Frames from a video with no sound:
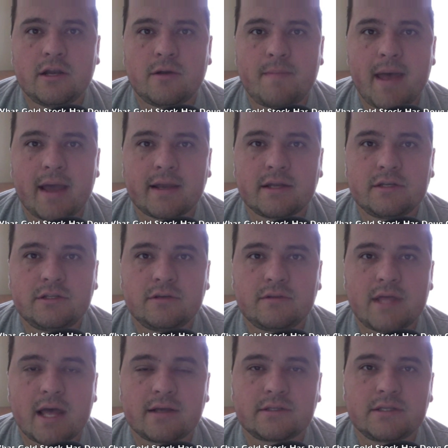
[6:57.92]
Back in
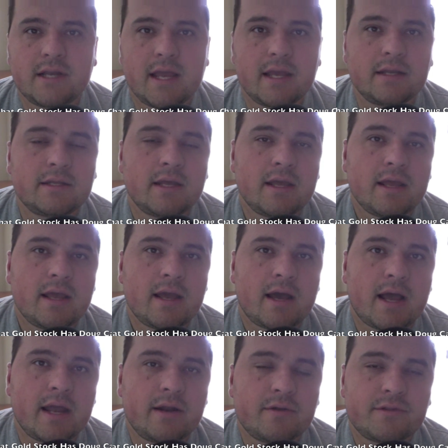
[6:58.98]
2008.
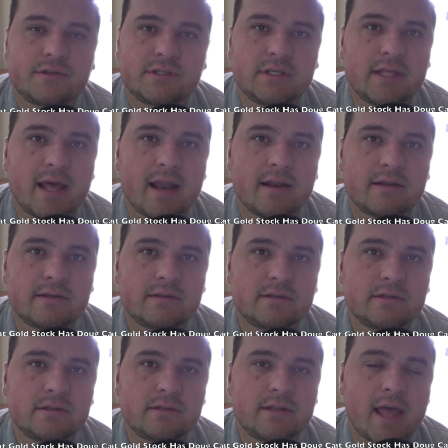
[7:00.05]
I don't see that
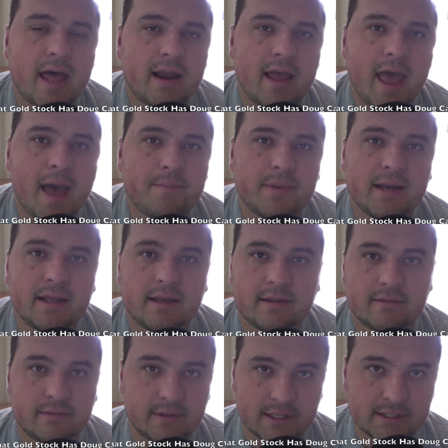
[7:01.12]
happening
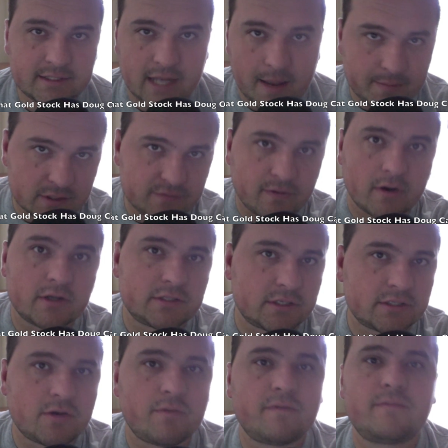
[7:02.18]
this time as far as us
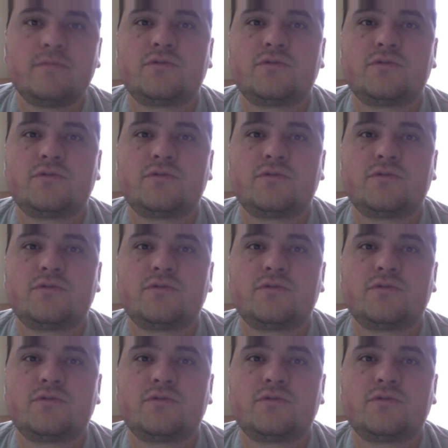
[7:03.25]
going from